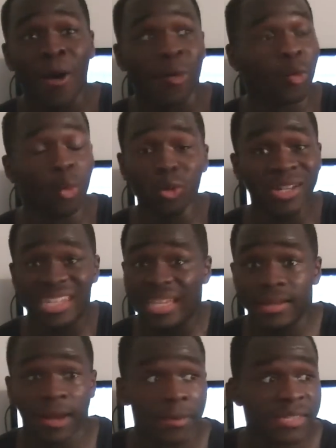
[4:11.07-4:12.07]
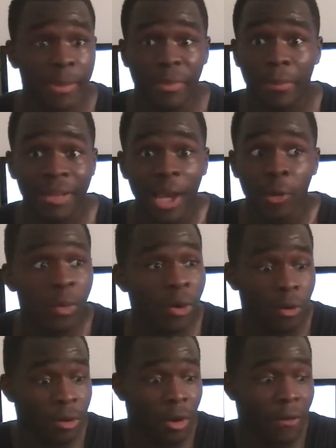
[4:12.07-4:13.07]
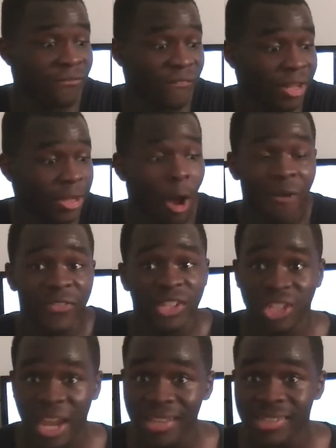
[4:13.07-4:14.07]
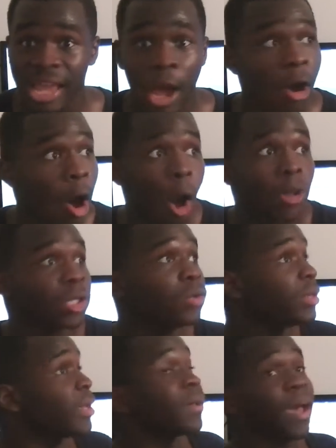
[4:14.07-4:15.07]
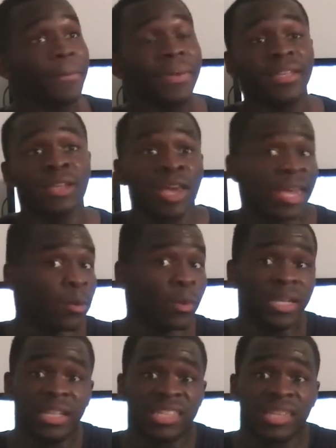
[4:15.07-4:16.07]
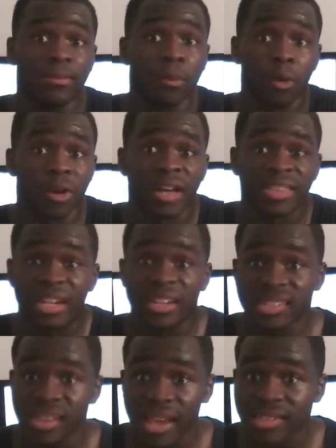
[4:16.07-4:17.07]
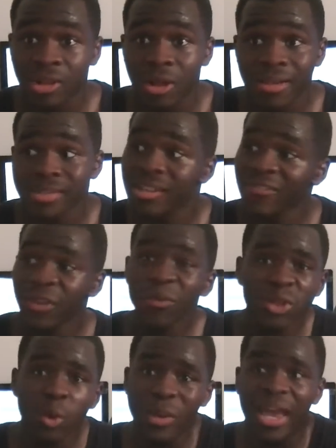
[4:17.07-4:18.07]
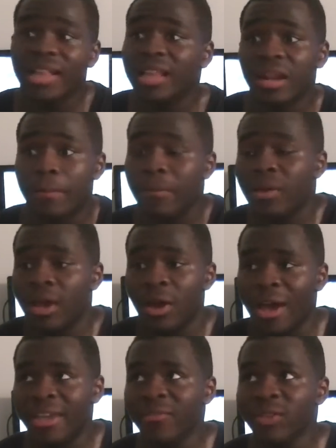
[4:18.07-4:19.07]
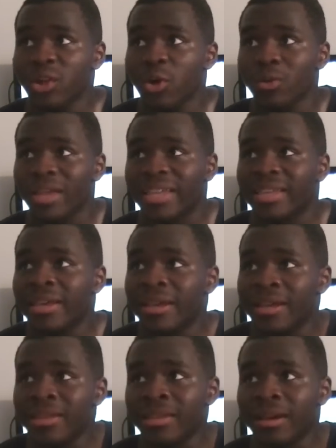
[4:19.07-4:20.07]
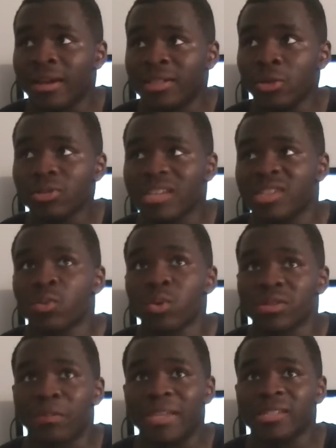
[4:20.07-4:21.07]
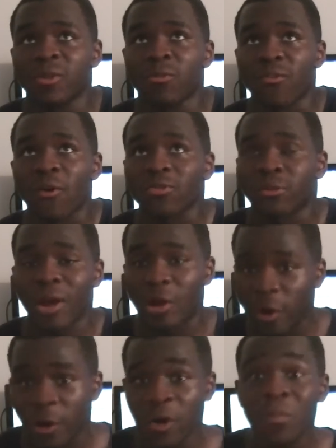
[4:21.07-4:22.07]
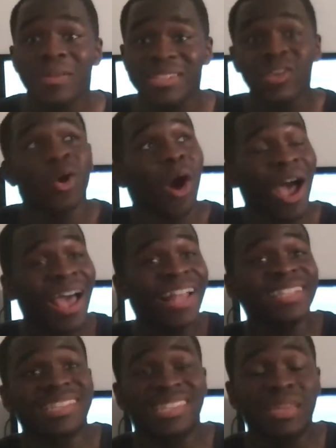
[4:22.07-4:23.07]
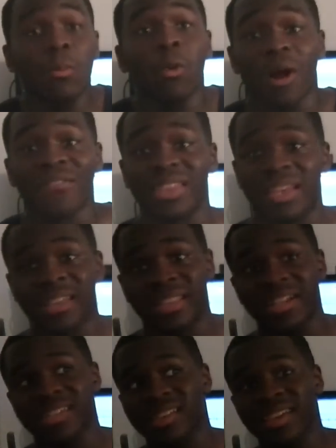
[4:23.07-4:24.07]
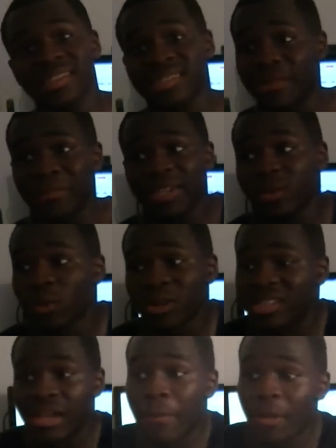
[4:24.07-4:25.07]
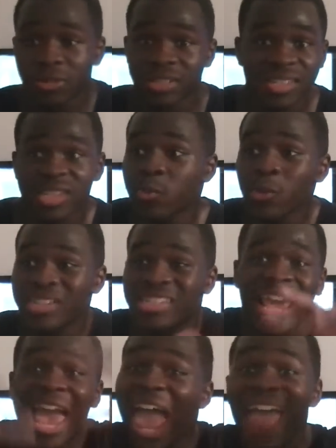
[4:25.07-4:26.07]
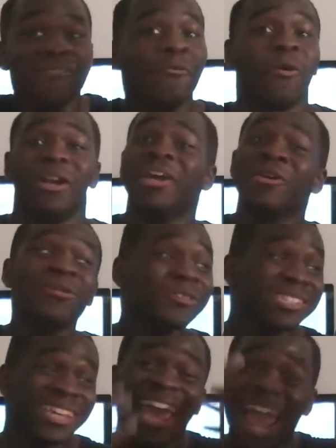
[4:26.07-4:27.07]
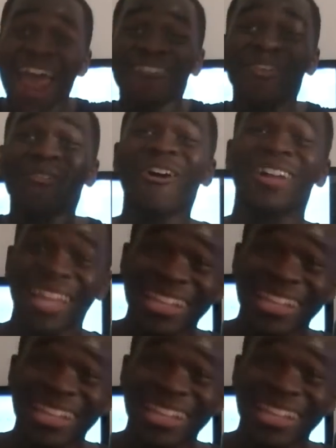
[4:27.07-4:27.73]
we're going to see uh, Simon Blackquill falling off his chains now. Hallelujah! I mean, and we get to see more Athena Cykes and all that stuff. Even though we got a lot of, uh, even though like the dual destiny was basically revolved around her. But still, I, I, like to see more of the Athena Cykes. I mean, we're gonna see Apollo Justice. We're gonna see everyone. We're gonna see everyone.